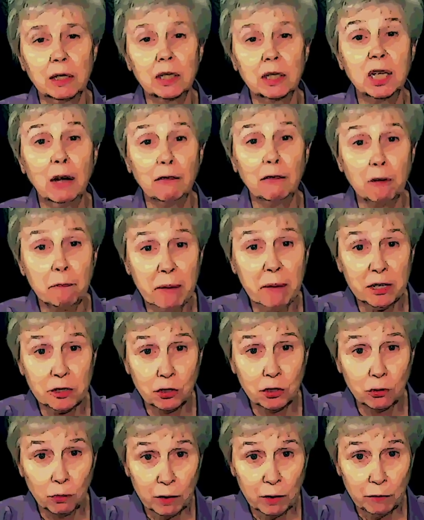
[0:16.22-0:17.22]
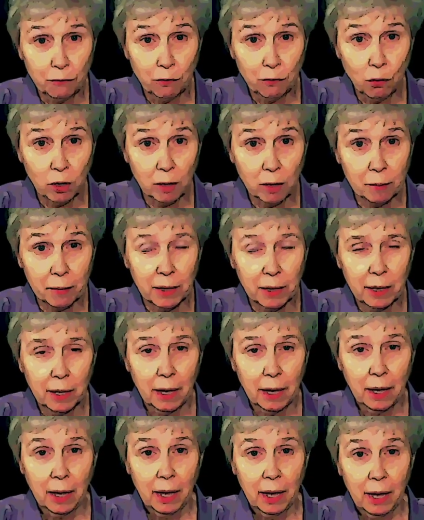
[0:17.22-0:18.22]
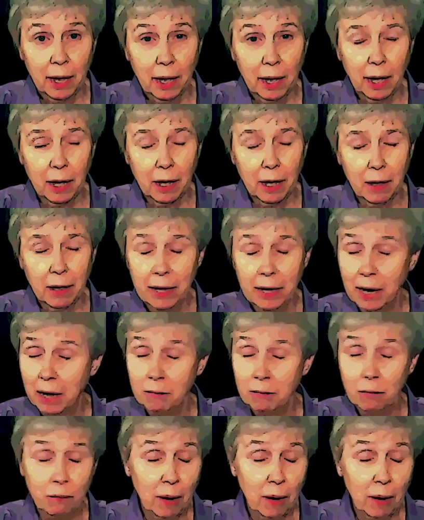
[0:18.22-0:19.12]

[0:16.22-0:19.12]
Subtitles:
governmental reform. And